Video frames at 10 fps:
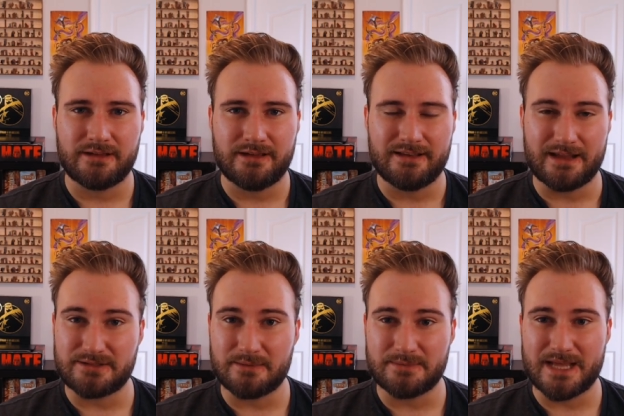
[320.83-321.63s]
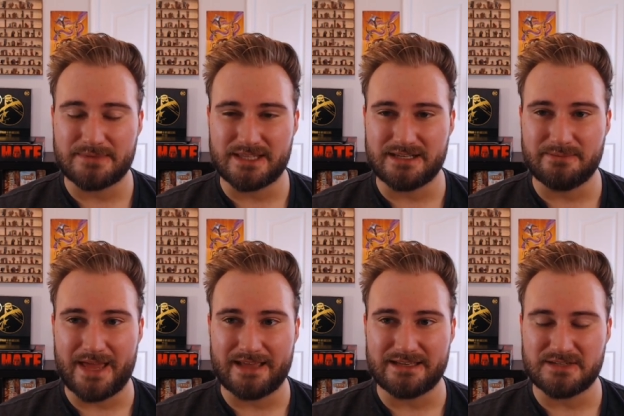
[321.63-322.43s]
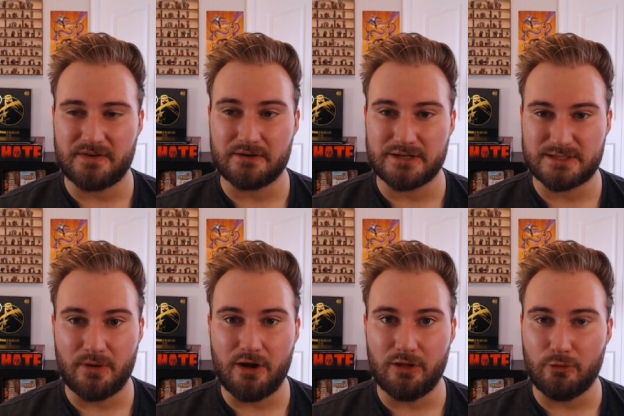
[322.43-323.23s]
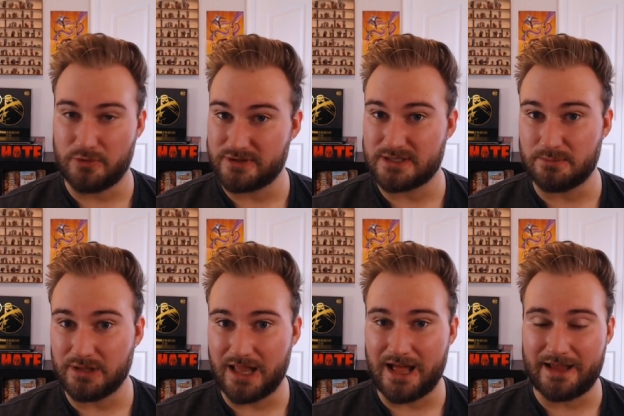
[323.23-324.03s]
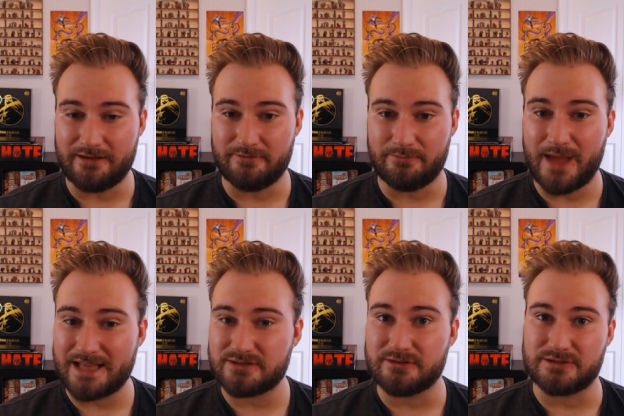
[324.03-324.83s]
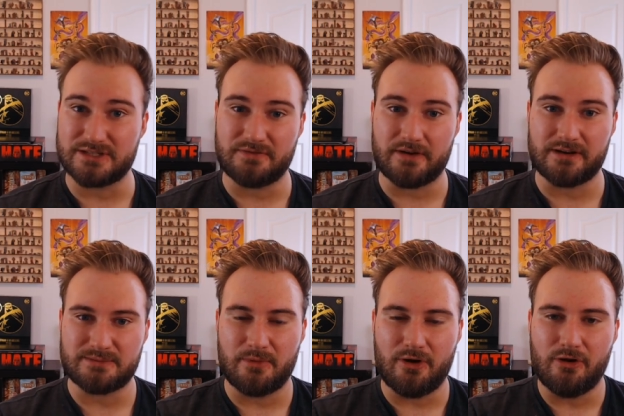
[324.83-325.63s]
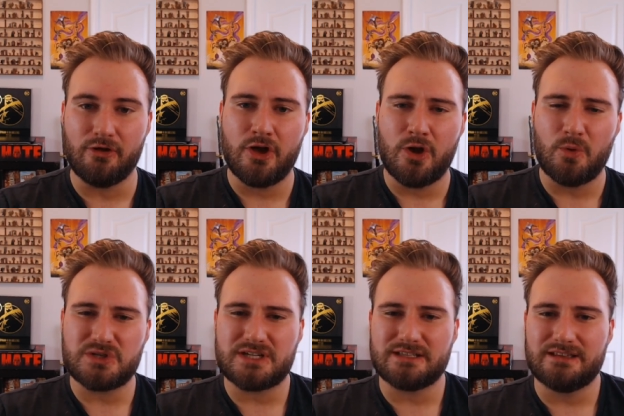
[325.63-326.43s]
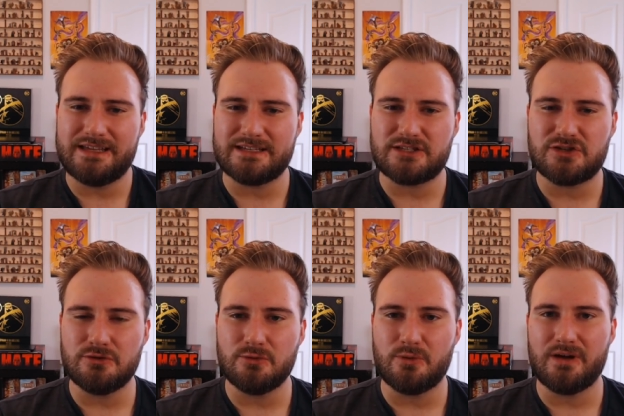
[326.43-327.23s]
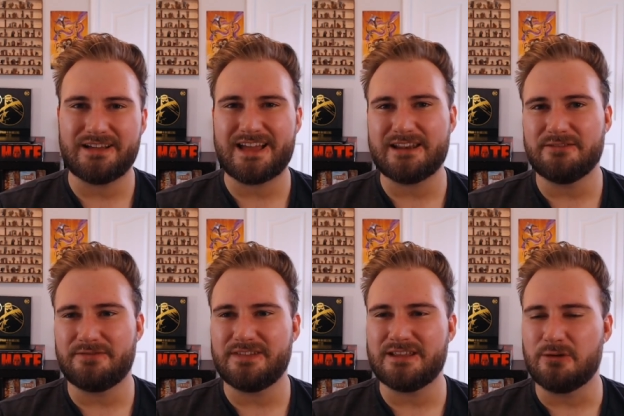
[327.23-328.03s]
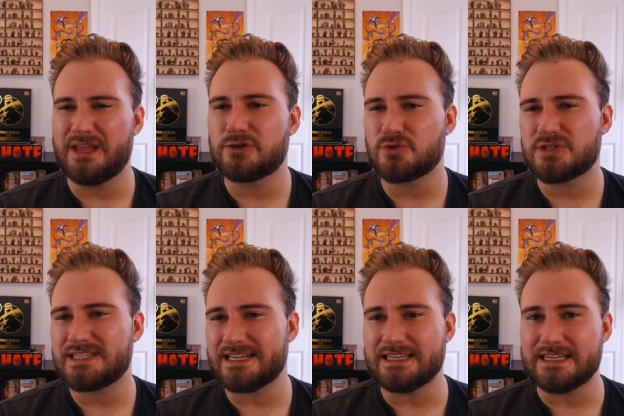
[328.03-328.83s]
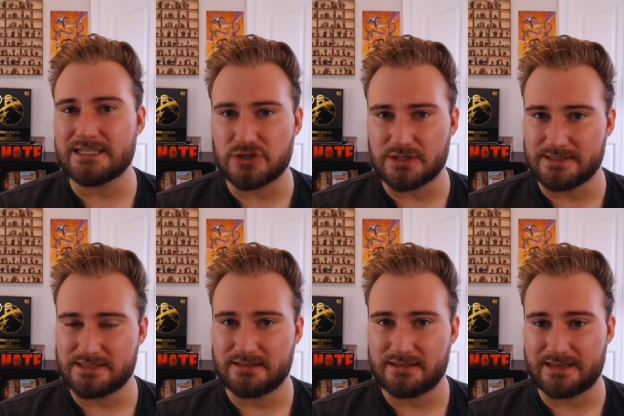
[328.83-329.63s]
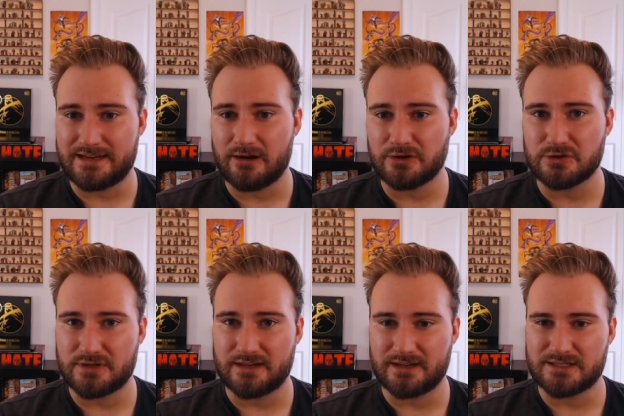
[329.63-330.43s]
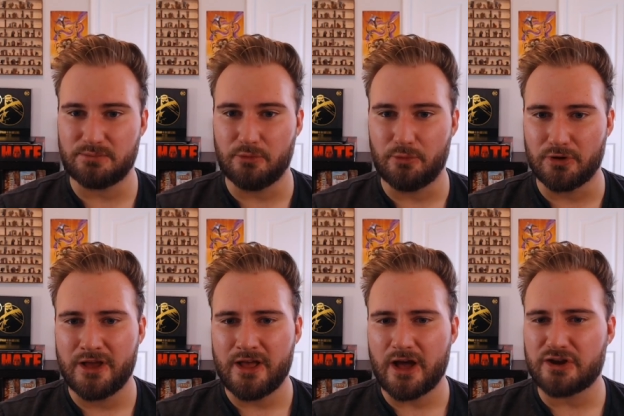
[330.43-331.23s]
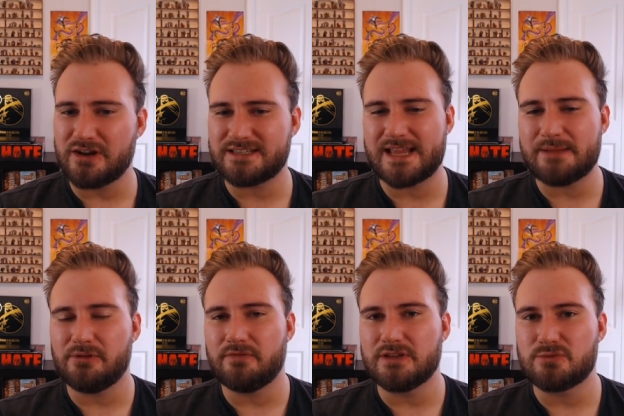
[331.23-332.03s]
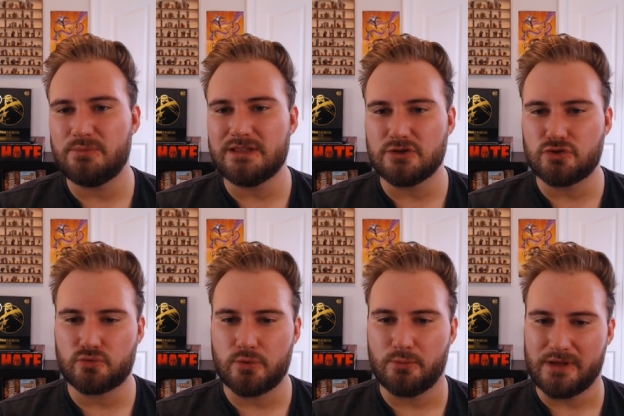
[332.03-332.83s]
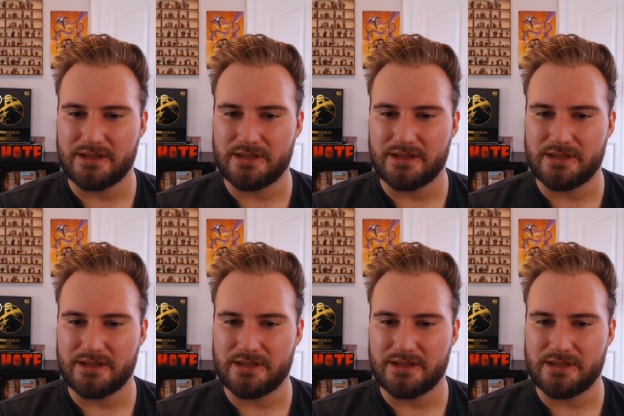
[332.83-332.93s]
Now, sometimes the demand is very small, or the supply of masters is very small, which can lead to kind of, you know, interesting niches that characters can explore. A good example of this would be the druid.